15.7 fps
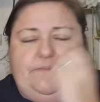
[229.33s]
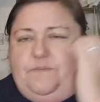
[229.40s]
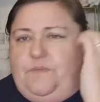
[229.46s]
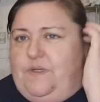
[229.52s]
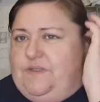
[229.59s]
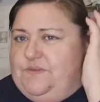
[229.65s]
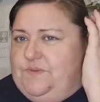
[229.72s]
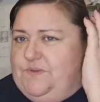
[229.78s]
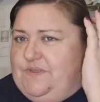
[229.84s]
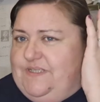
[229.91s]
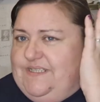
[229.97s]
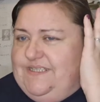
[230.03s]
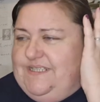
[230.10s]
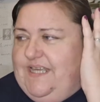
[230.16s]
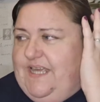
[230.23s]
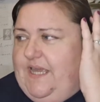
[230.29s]
What else was I
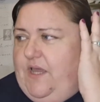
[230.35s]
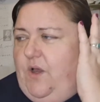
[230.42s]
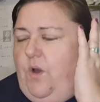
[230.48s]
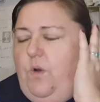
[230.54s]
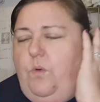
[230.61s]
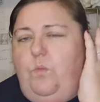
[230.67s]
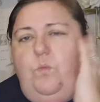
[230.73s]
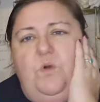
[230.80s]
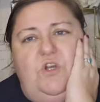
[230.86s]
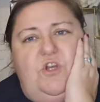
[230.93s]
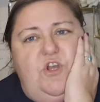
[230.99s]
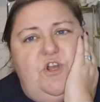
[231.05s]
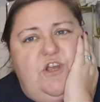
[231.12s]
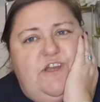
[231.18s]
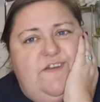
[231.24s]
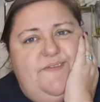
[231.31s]
going to say? Oh,
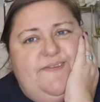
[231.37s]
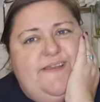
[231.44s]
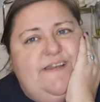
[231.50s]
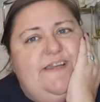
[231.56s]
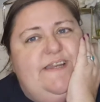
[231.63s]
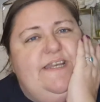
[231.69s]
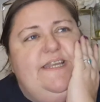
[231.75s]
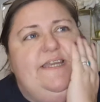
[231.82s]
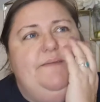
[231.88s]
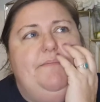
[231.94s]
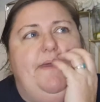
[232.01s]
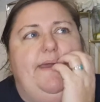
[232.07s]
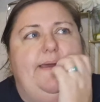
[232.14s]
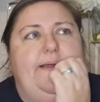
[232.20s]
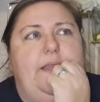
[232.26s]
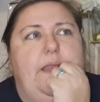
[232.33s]
work. I've sent an
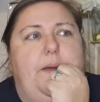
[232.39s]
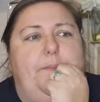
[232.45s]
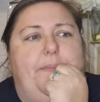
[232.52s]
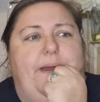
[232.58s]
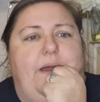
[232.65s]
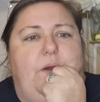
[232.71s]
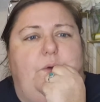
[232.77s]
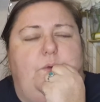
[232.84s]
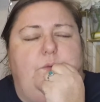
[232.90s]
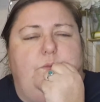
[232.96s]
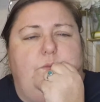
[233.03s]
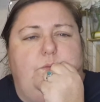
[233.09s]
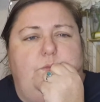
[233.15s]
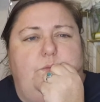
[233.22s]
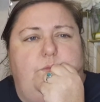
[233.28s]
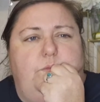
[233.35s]
email about
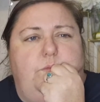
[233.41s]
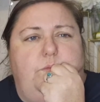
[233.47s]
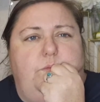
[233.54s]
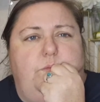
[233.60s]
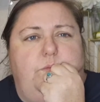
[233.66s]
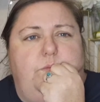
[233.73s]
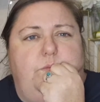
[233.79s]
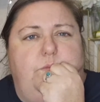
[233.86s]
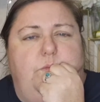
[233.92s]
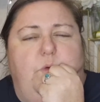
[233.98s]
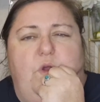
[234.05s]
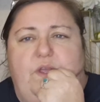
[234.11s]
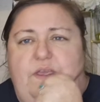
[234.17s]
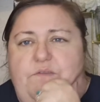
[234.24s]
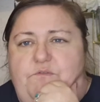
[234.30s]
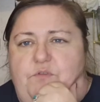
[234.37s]

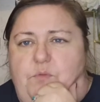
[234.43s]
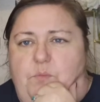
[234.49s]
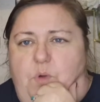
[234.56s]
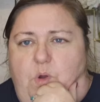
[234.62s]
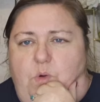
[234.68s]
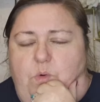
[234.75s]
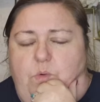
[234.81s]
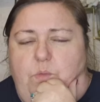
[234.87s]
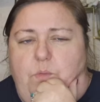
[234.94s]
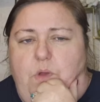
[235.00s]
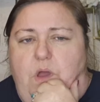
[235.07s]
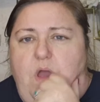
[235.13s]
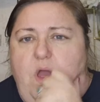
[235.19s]
working from home.